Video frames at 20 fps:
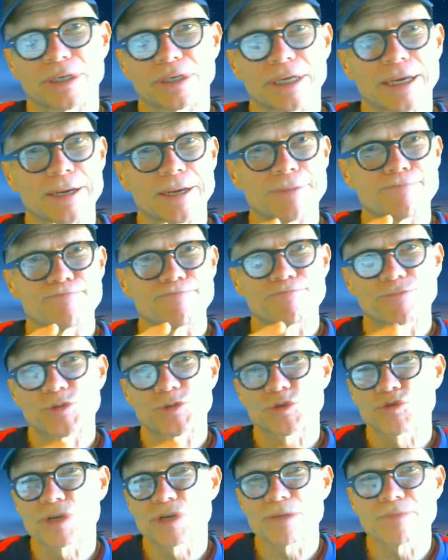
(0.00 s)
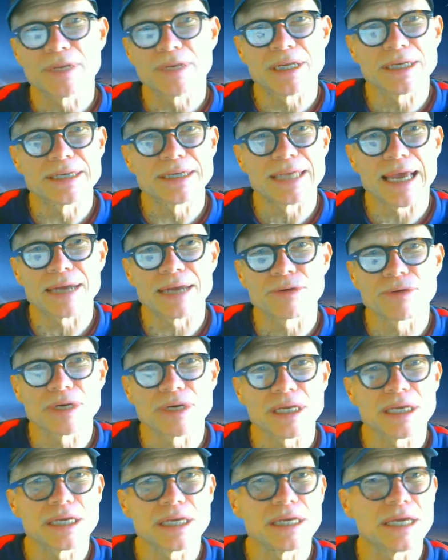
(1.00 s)
at treatment
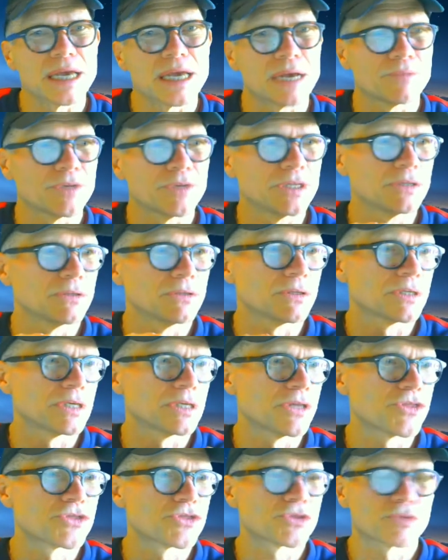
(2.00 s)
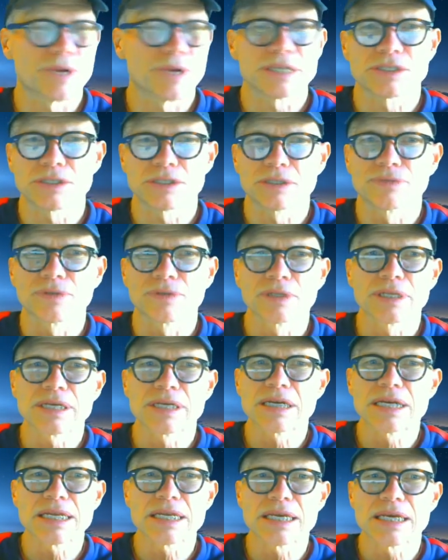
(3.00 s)
integrity, and we look at threats to
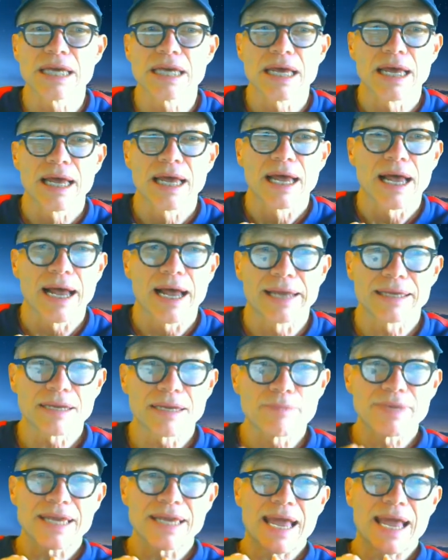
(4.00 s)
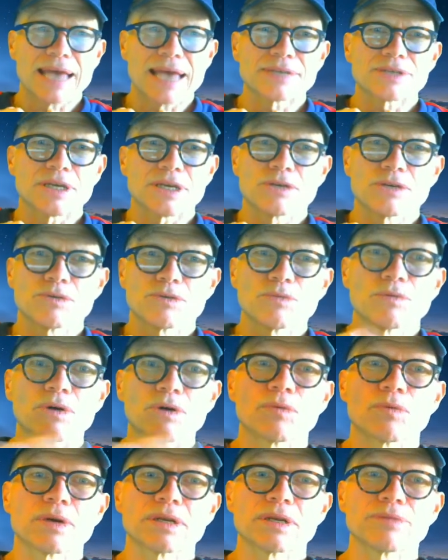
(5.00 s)
validity, I'm going to be asking you, well,
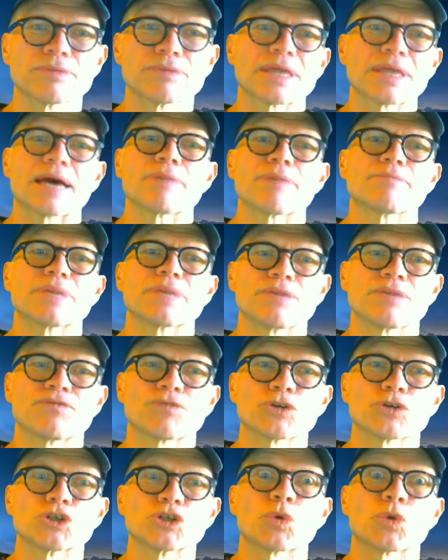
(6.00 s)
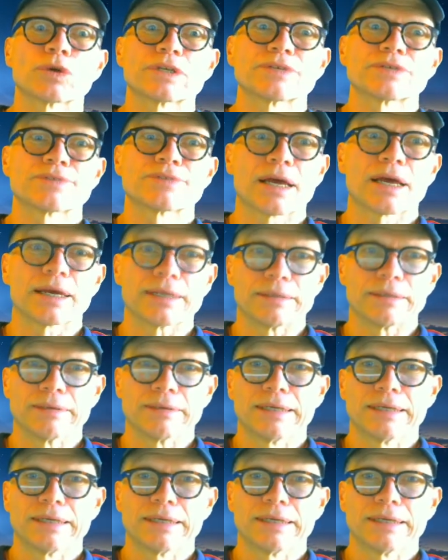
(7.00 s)
what would that mean for your design?